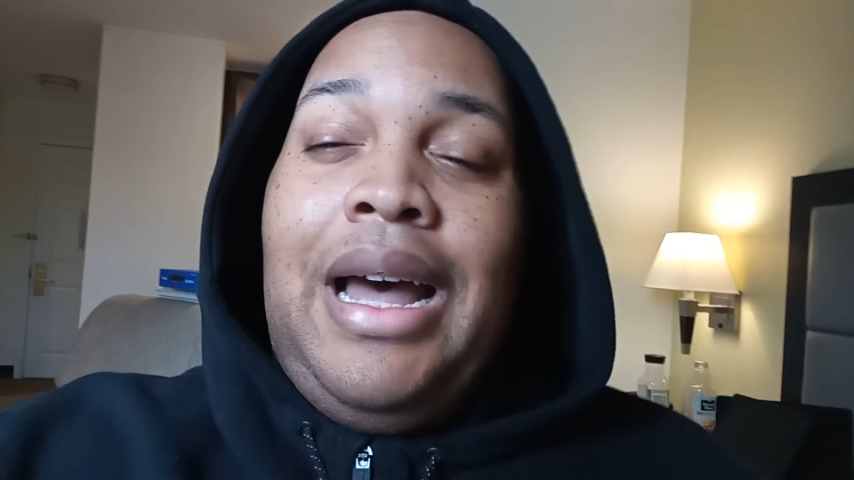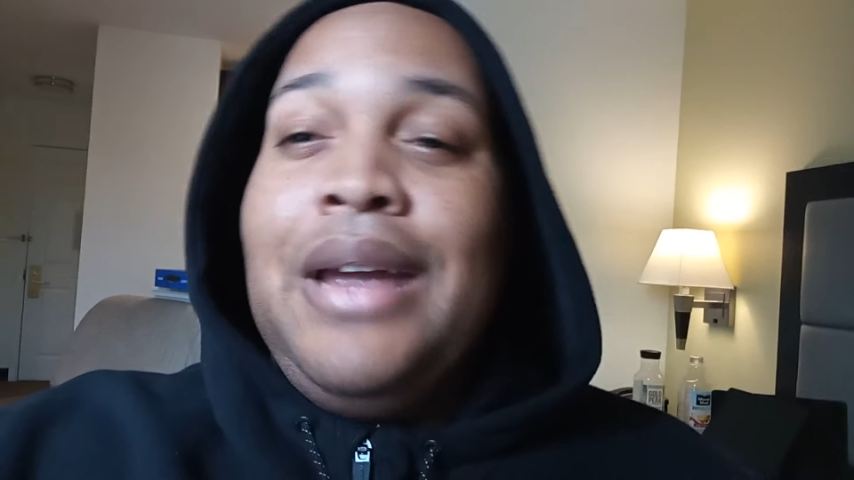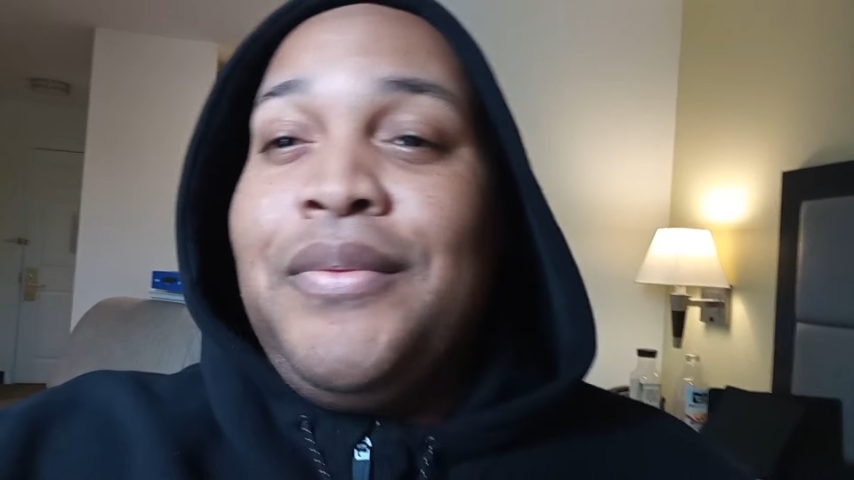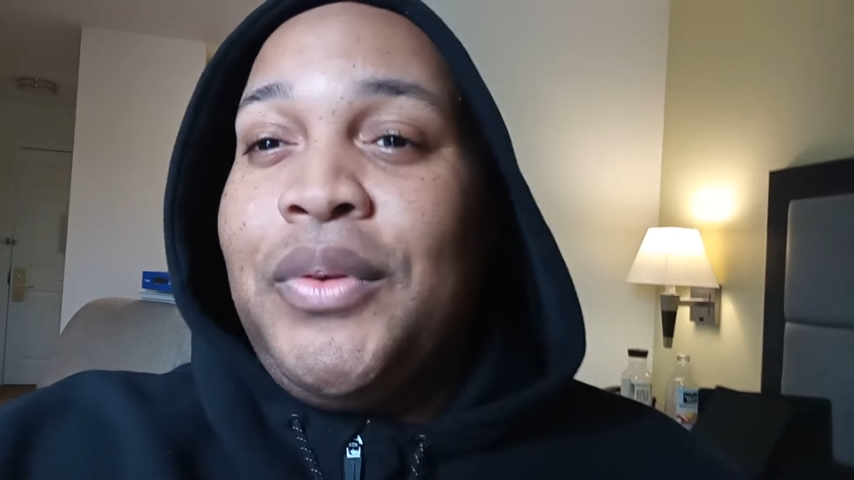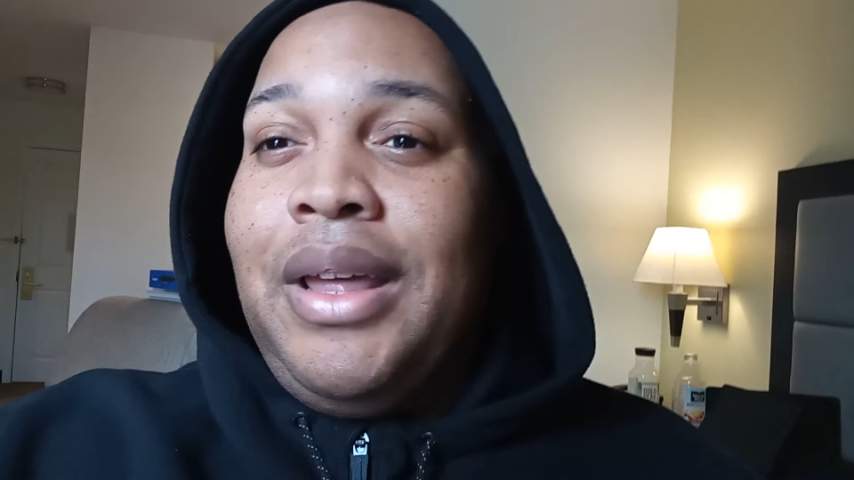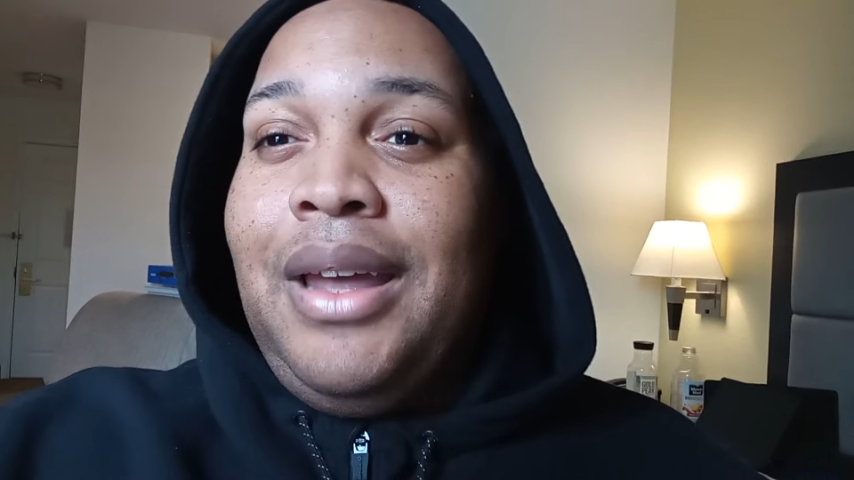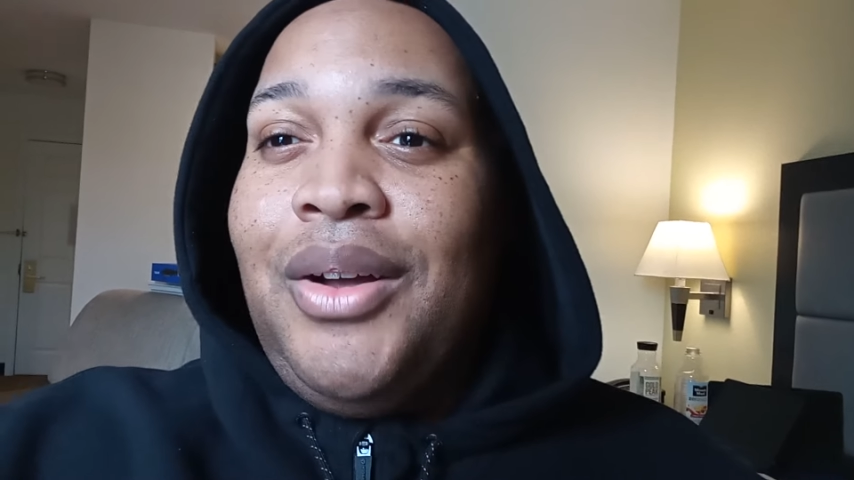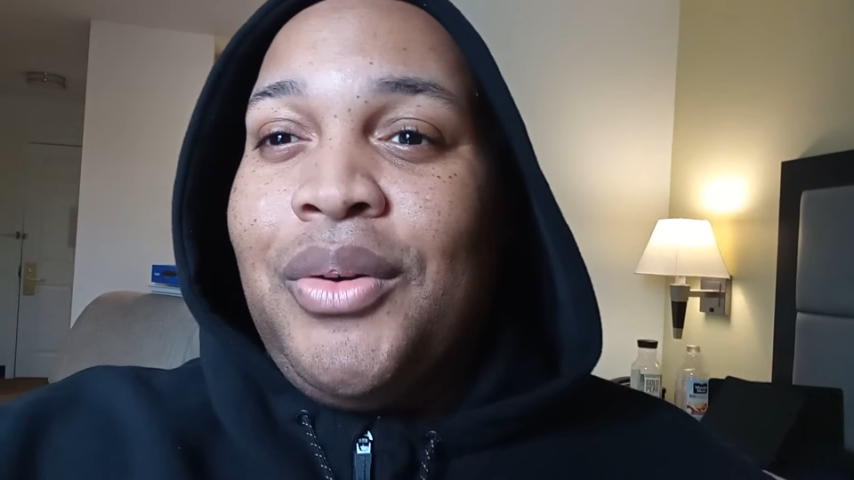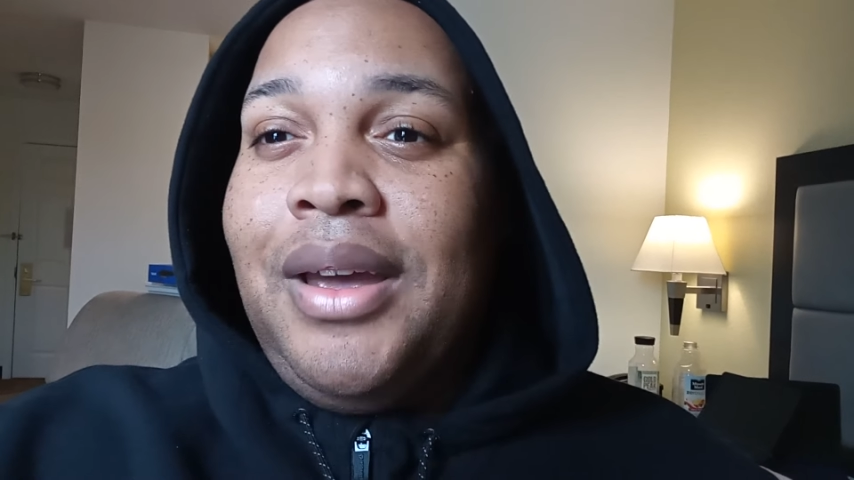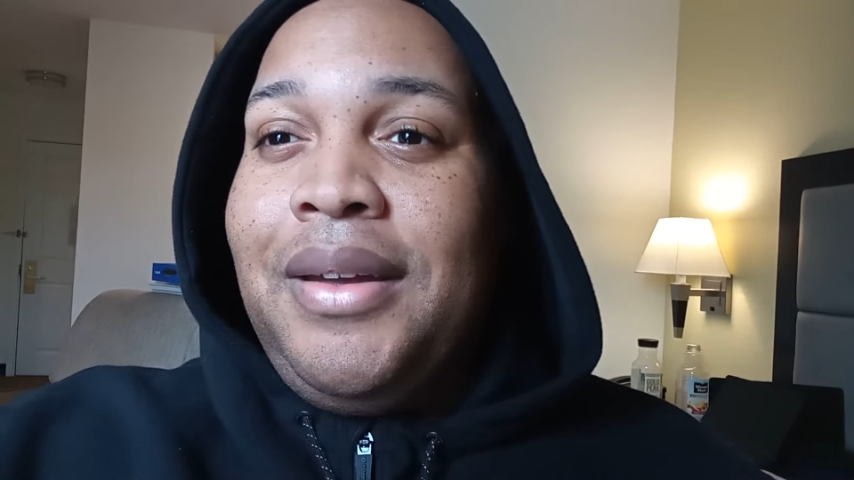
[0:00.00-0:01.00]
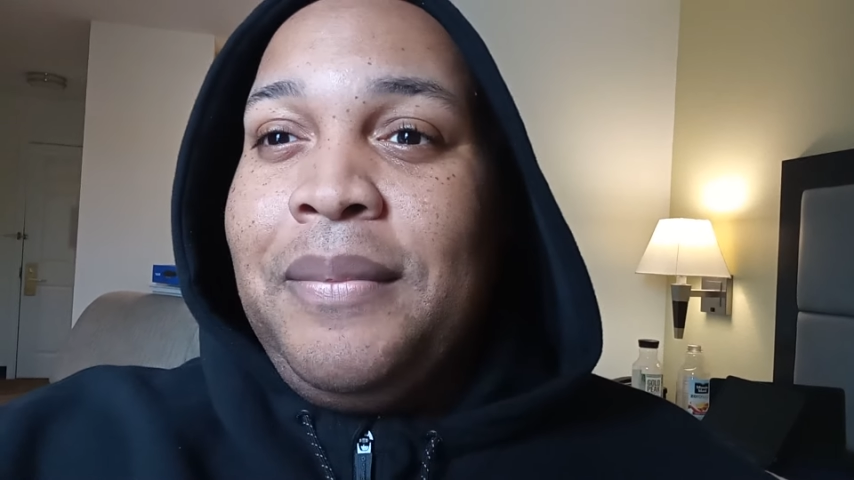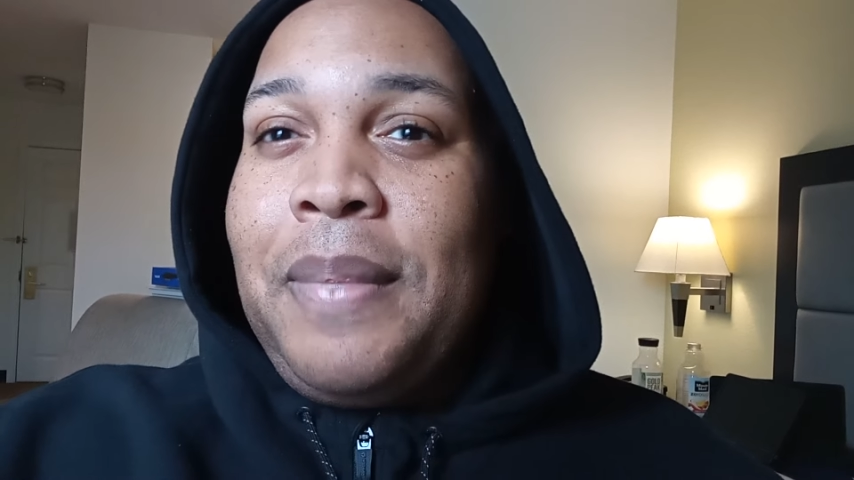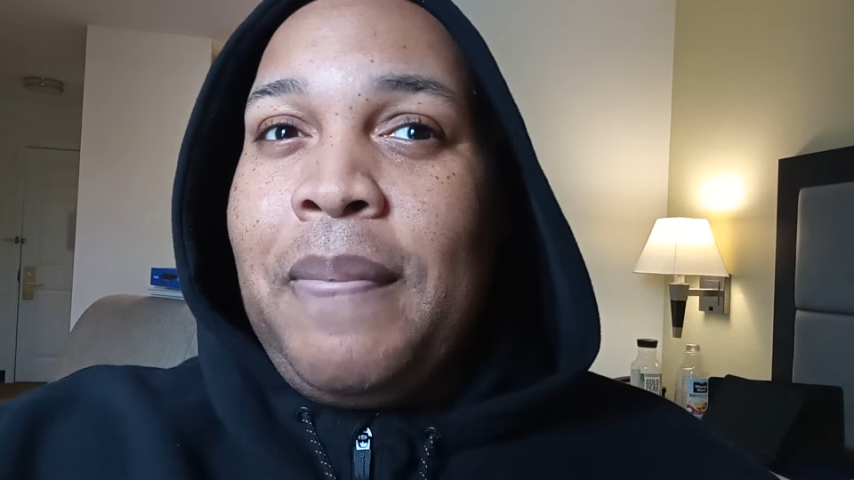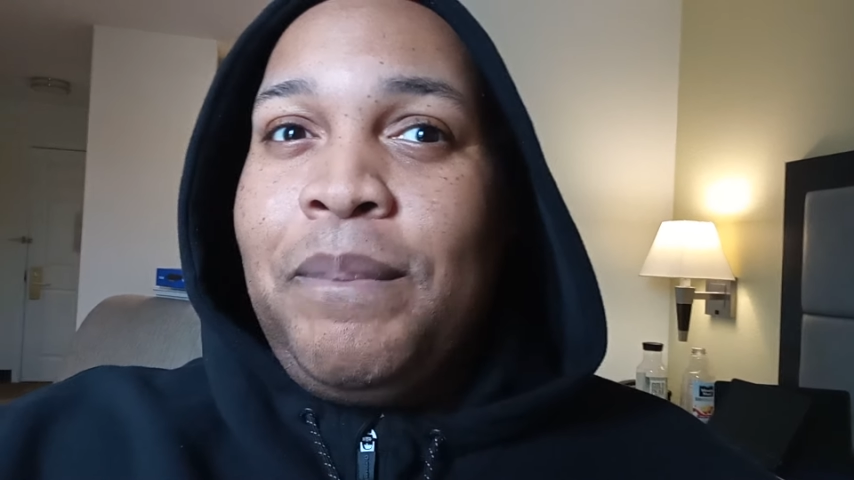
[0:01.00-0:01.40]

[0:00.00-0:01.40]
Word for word: time for that okay